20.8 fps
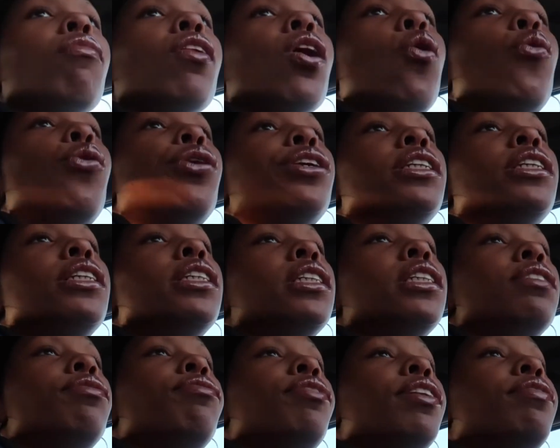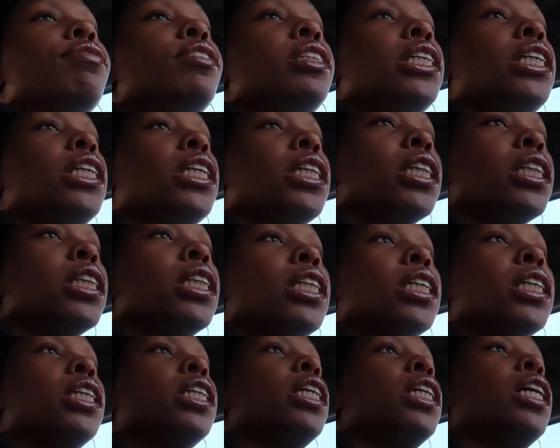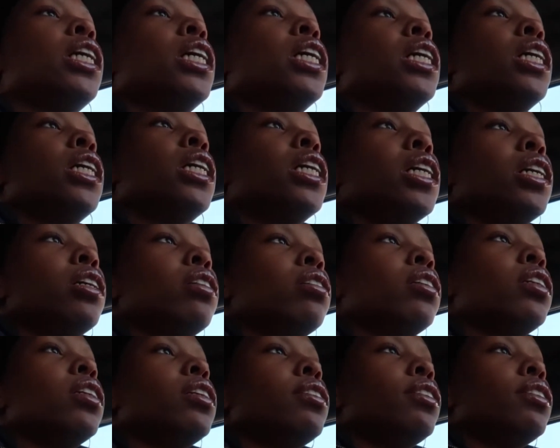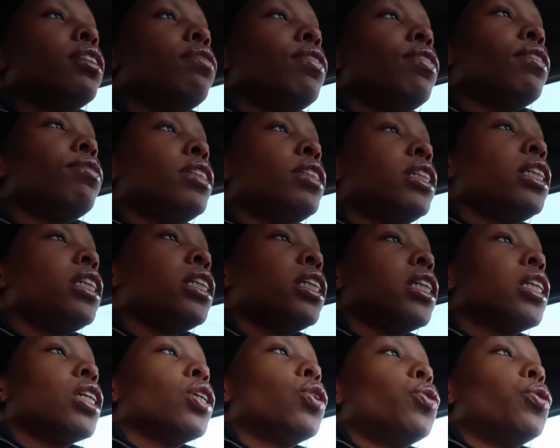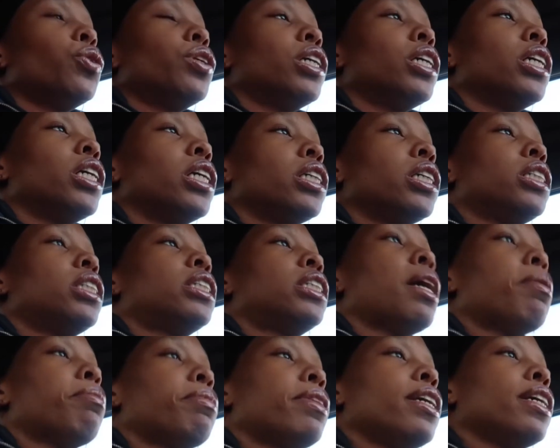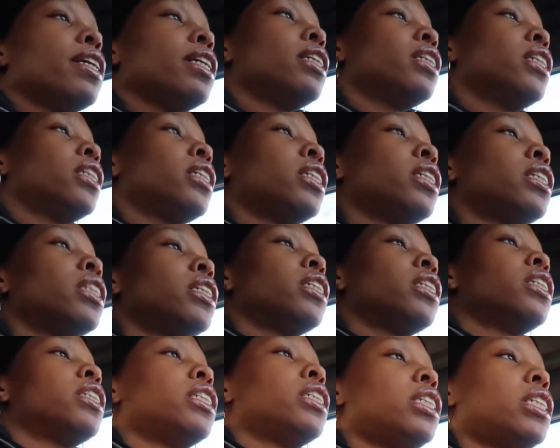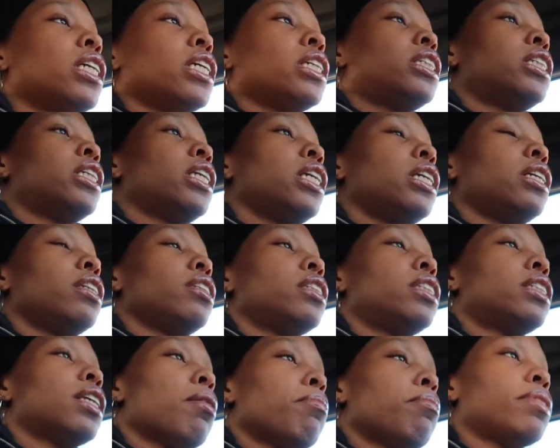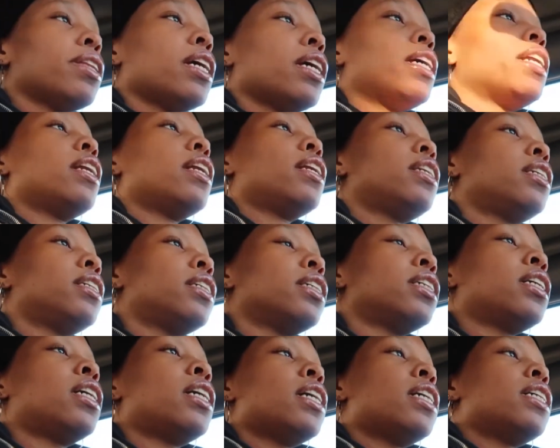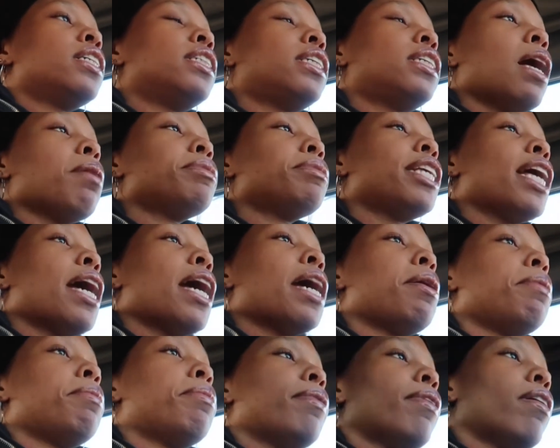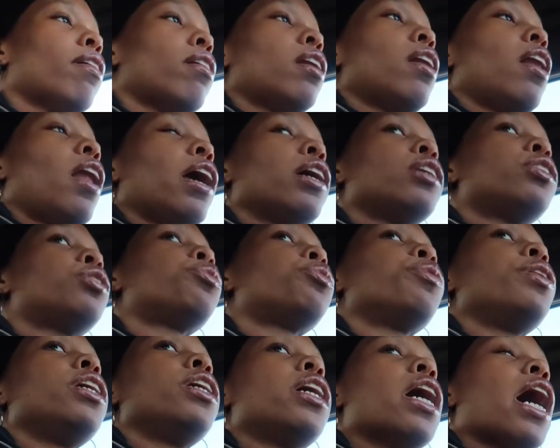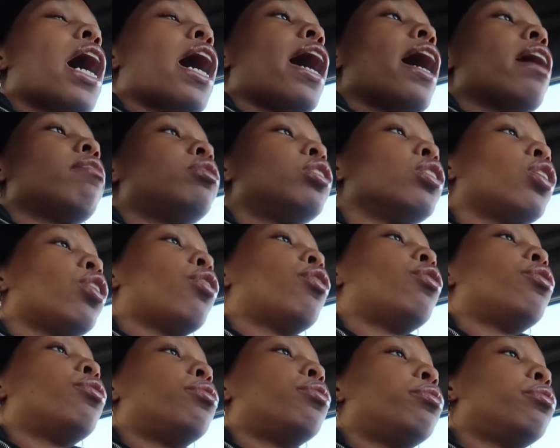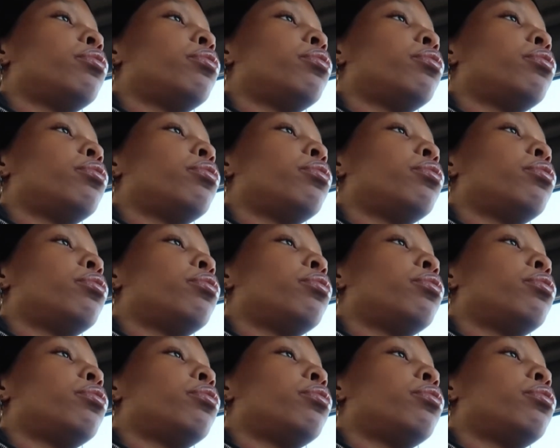on the 15th. Is the 15th or something? 16th, something. Sometime next week I have to go